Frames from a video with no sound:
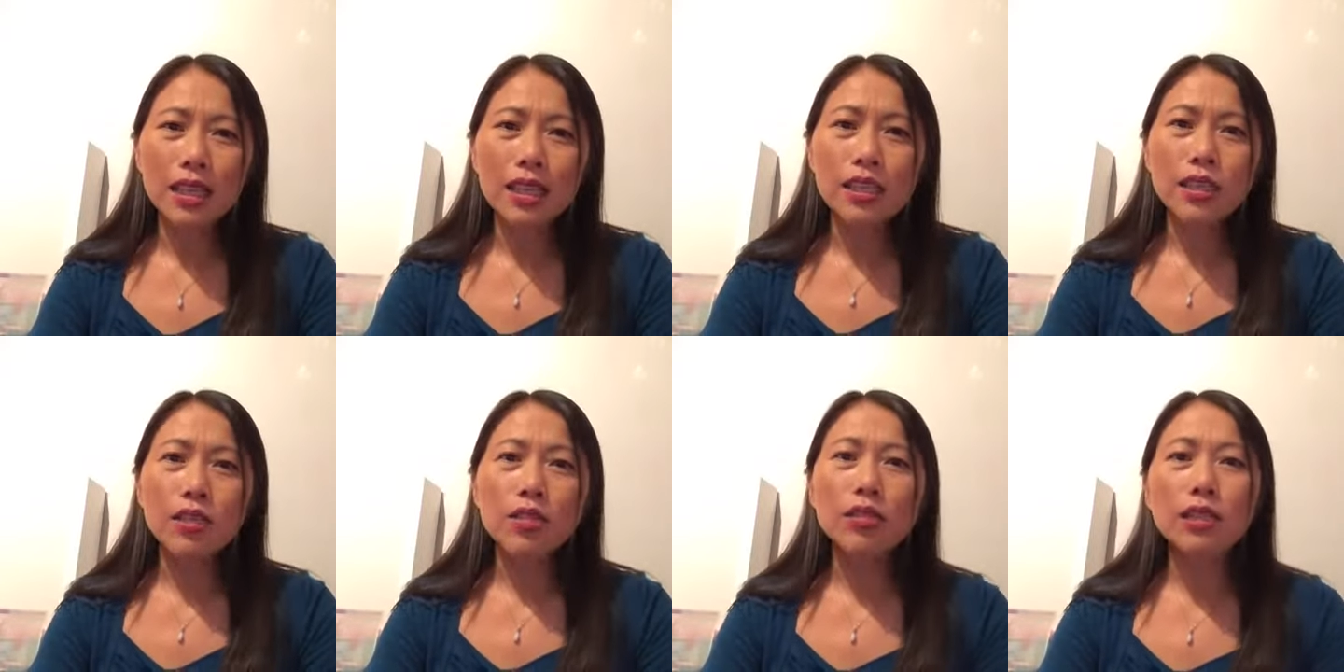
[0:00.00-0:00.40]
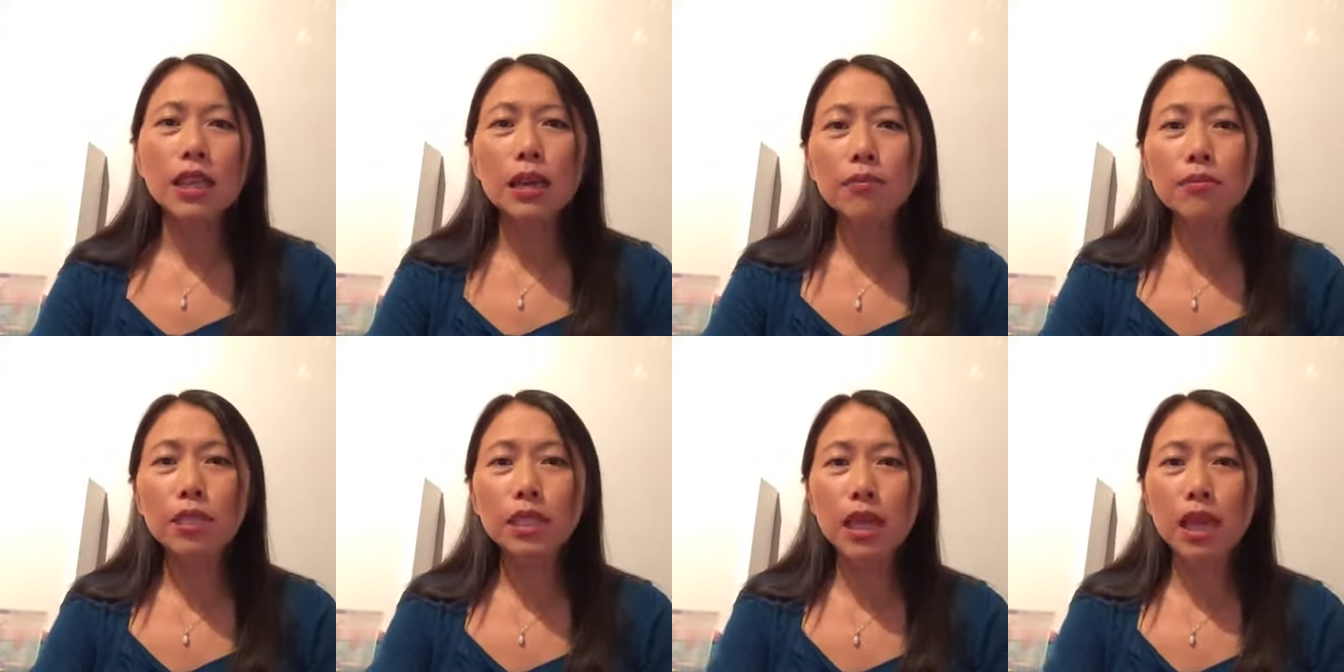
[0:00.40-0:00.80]
So
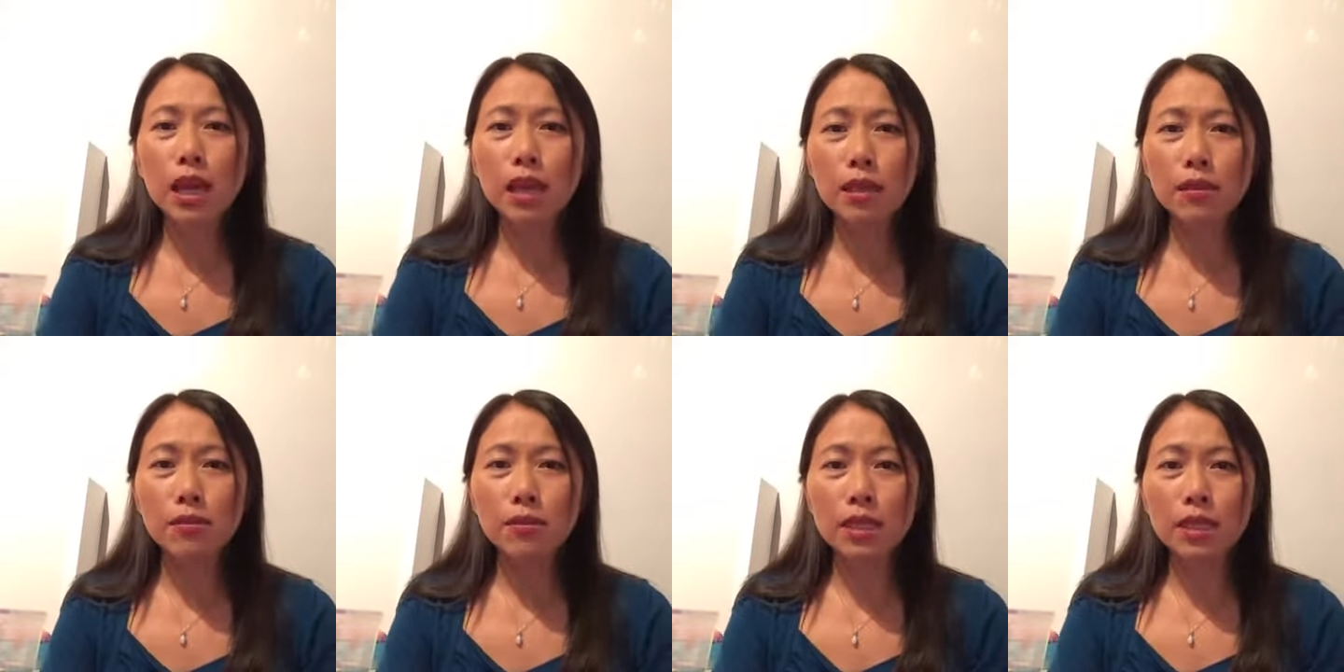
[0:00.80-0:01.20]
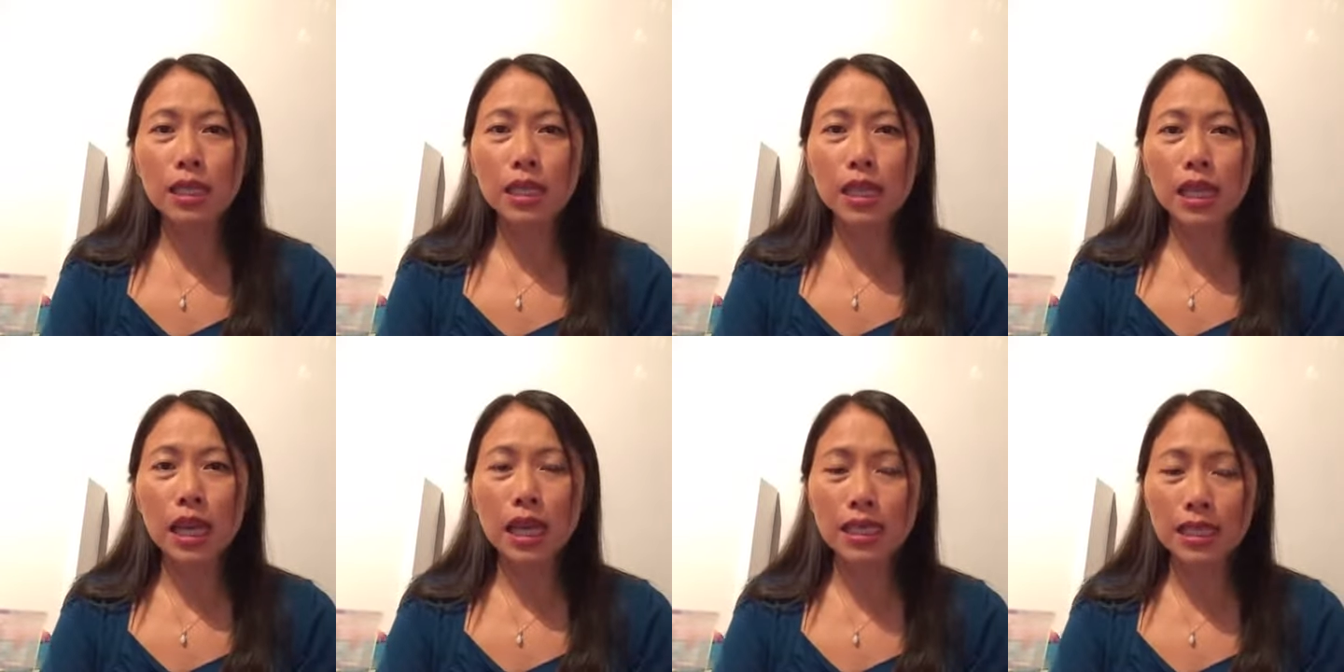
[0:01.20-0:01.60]
sometimes,
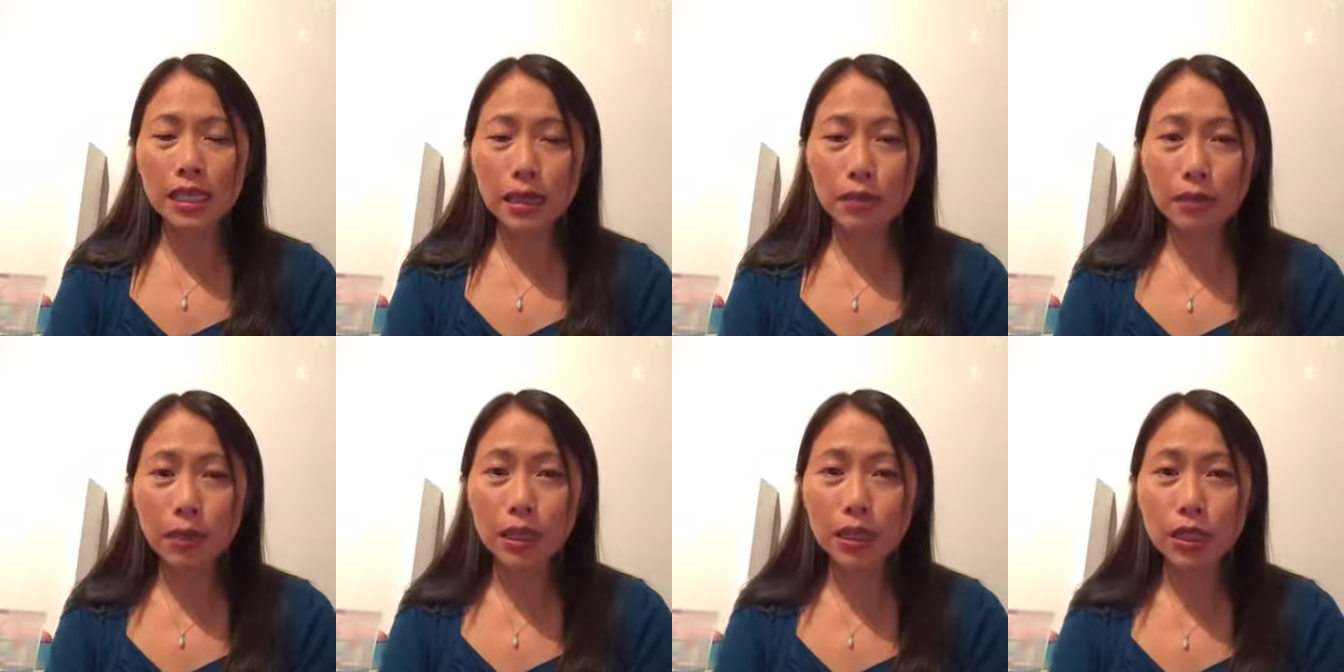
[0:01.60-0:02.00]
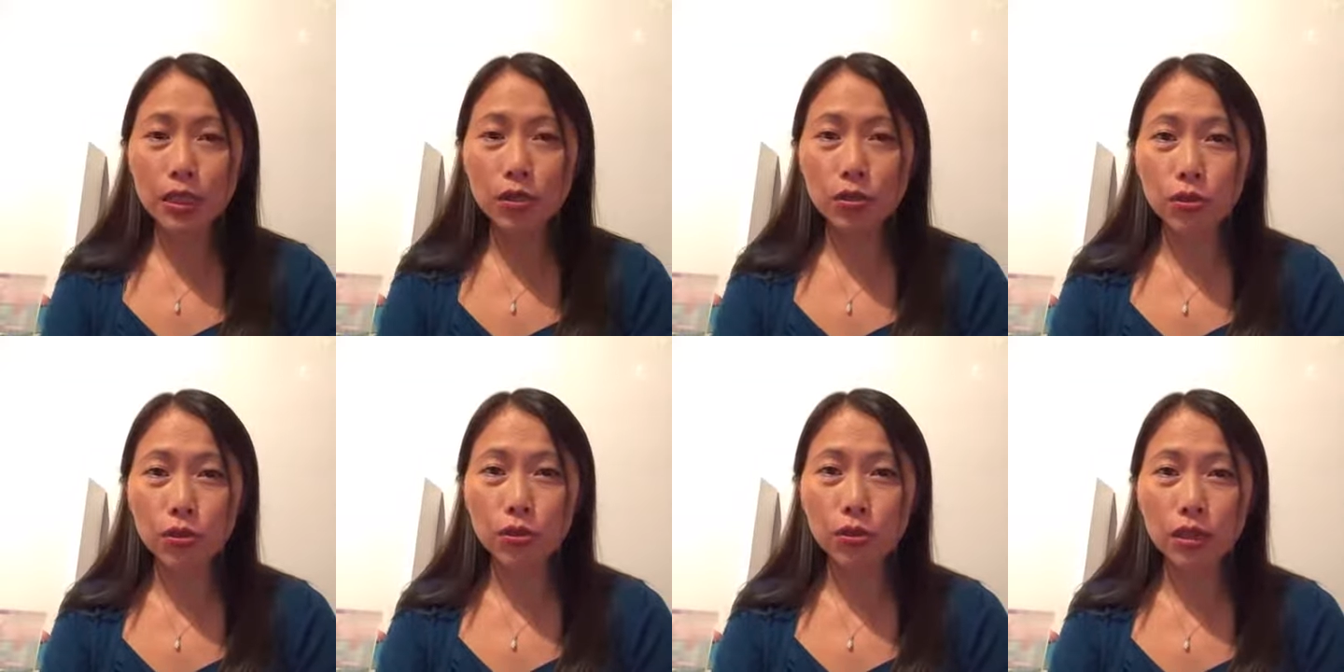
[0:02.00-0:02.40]
as I
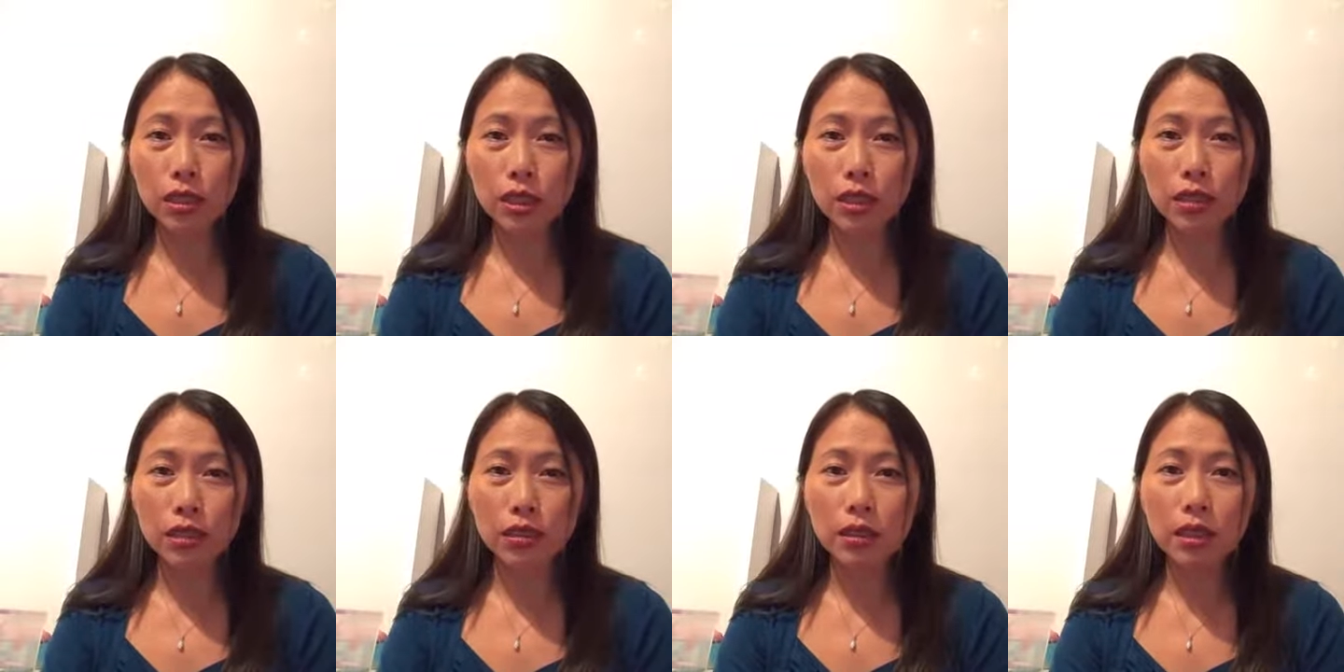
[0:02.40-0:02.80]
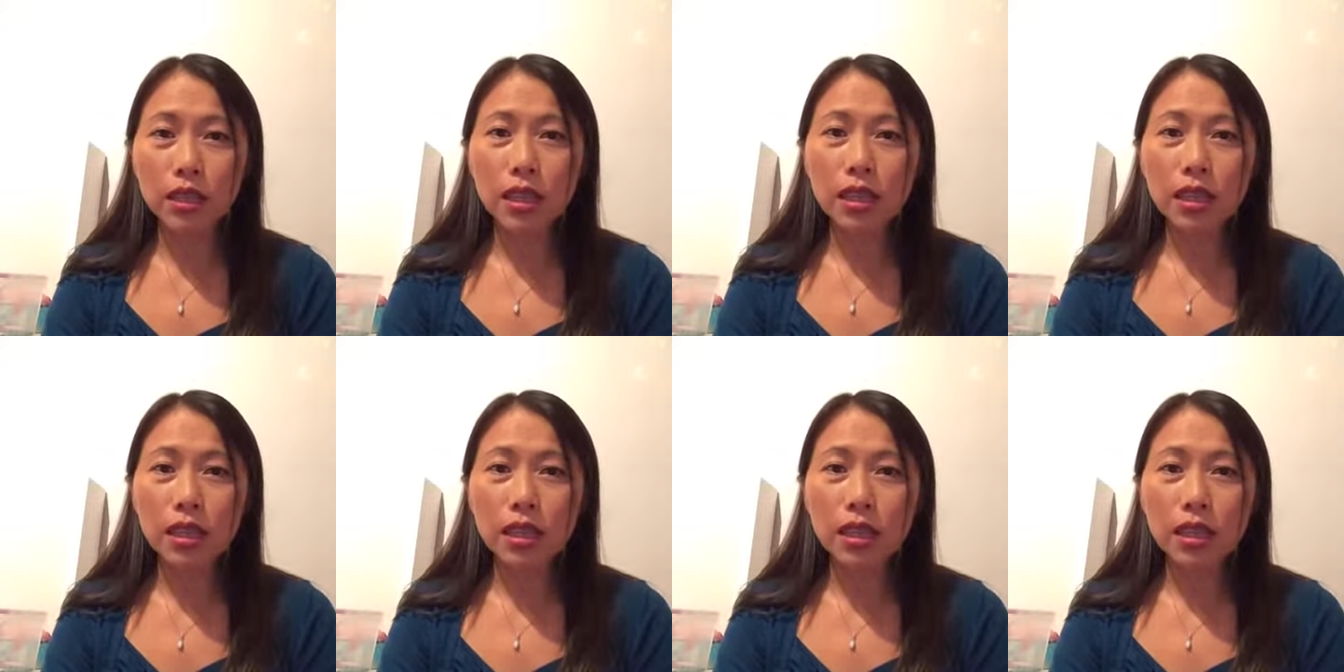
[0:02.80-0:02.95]
mentioned earlier,